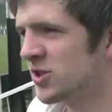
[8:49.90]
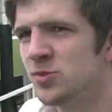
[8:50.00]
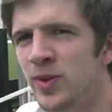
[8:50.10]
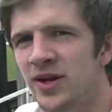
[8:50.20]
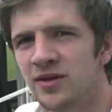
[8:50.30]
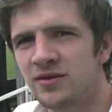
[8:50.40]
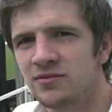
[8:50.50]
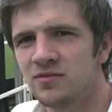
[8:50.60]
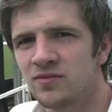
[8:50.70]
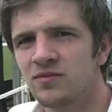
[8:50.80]
because he's been
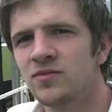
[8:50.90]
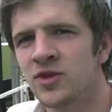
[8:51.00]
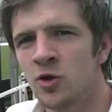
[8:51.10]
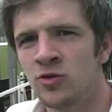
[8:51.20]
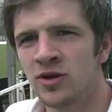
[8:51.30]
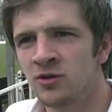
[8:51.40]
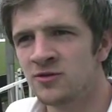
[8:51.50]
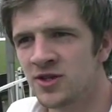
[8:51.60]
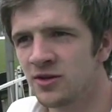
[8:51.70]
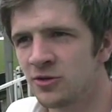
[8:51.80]
uni
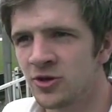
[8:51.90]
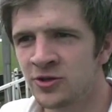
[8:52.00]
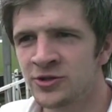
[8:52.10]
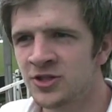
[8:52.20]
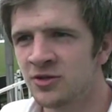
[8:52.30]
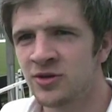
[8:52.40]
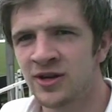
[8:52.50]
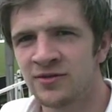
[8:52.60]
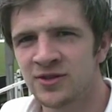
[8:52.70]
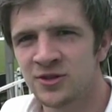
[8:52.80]
obviously 3 years or
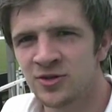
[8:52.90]
whatever,